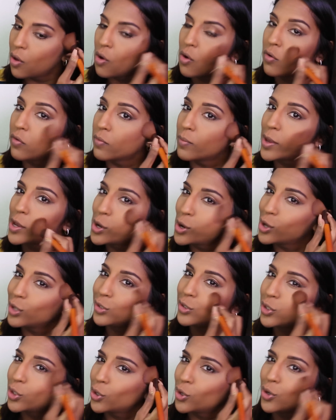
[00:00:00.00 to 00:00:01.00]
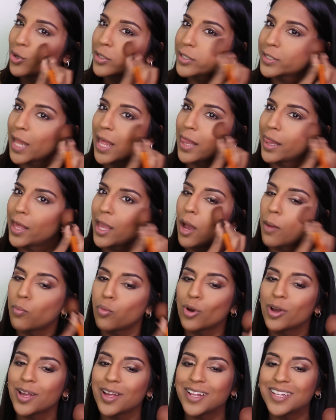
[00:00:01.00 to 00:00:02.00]
over my contour slightly
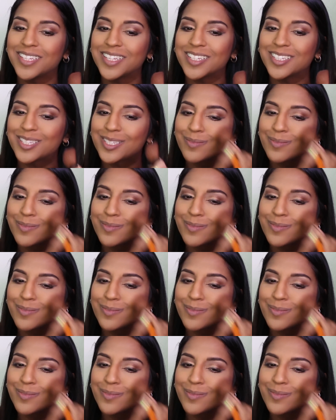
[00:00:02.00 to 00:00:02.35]
upwards and